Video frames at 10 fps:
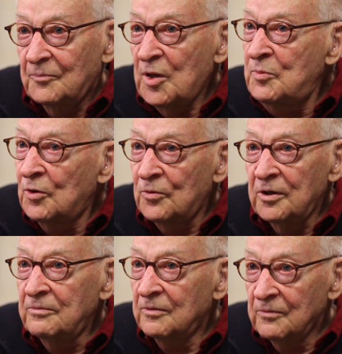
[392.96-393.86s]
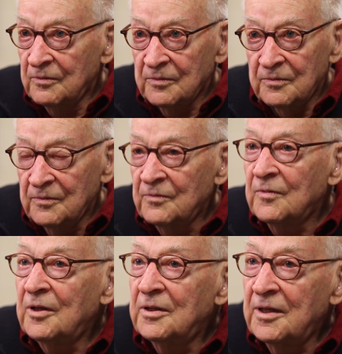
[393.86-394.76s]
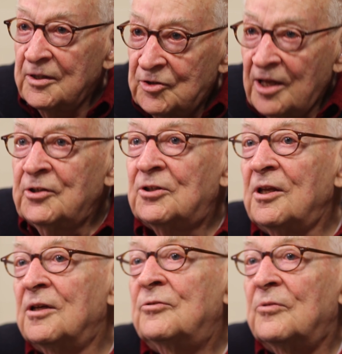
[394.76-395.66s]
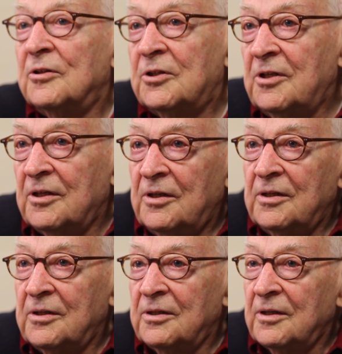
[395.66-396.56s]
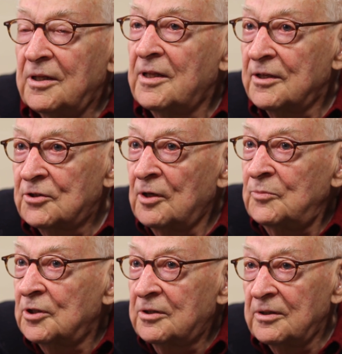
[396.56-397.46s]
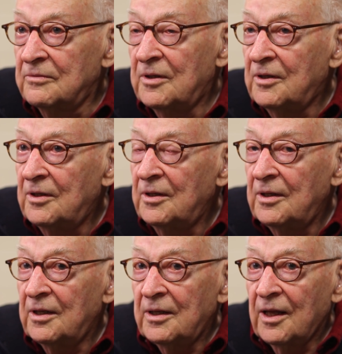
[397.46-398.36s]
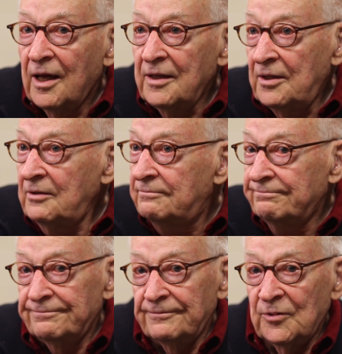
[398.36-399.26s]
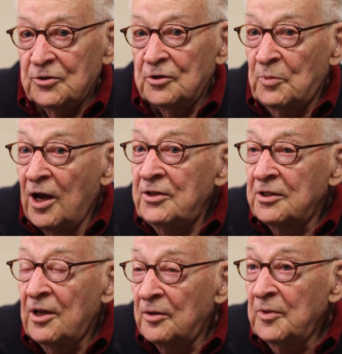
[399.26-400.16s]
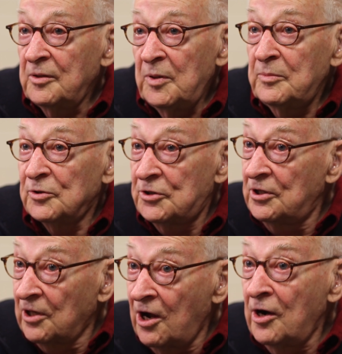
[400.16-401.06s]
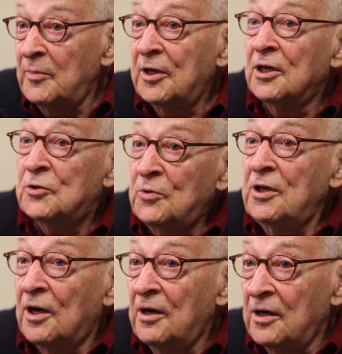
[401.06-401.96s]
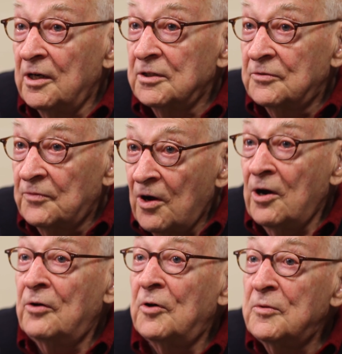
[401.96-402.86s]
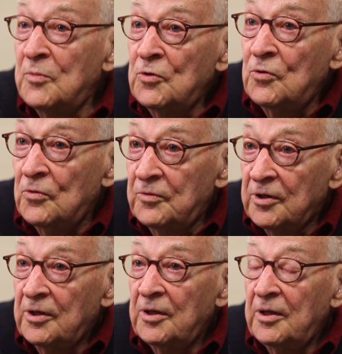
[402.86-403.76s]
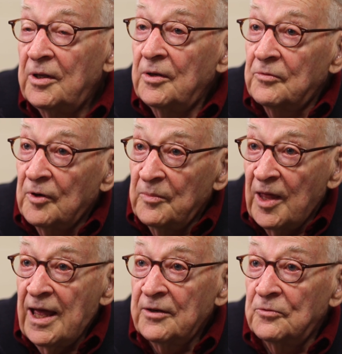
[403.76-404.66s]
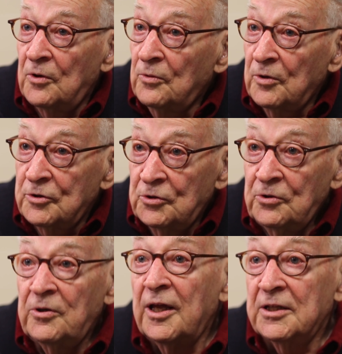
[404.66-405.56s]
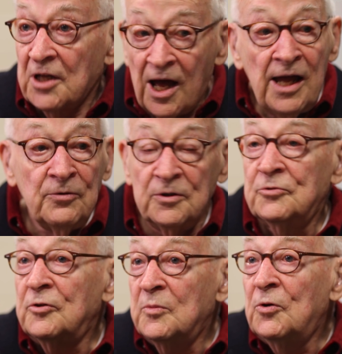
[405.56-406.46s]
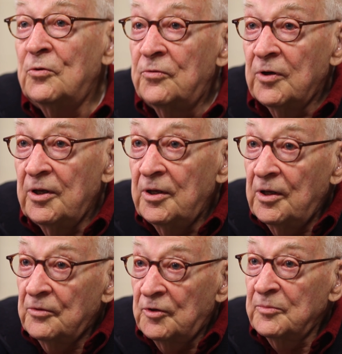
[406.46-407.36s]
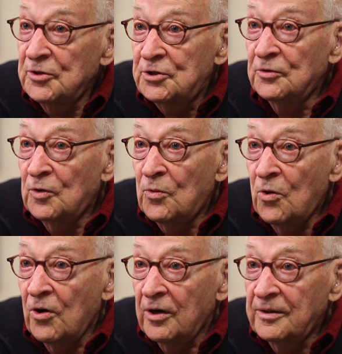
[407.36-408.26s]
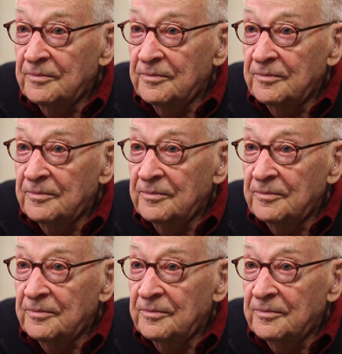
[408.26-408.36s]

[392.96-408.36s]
People were intensely interested in that subject, and I think it's surprising how many people still are, because we are as far removed from that World War II as I was removed from the Civil War.